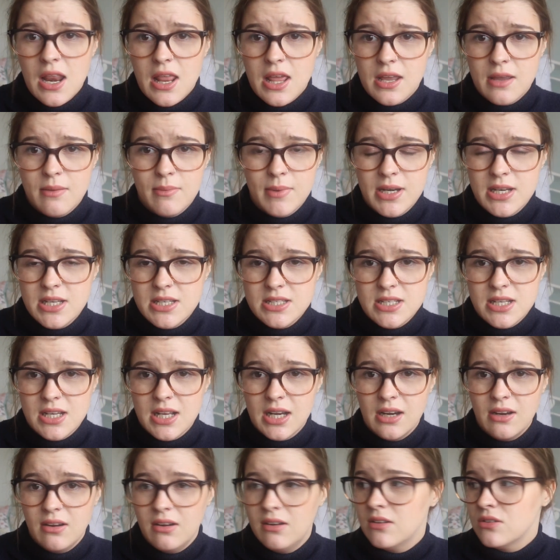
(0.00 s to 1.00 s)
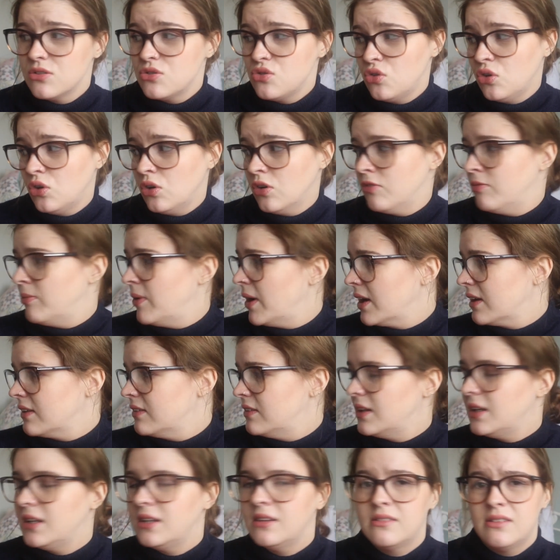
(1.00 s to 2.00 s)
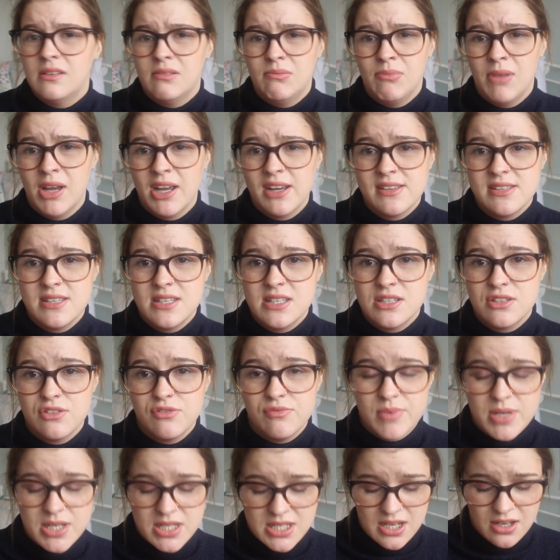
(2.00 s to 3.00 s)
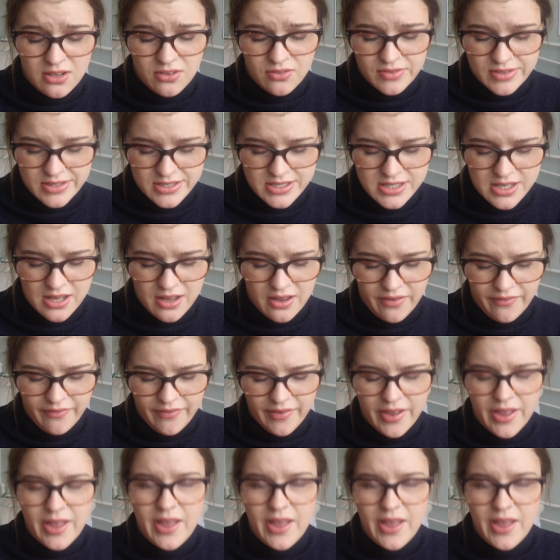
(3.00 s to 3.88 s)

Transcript: like I managed to clear out a drawer of magazines and magazines off my shelf and stuff,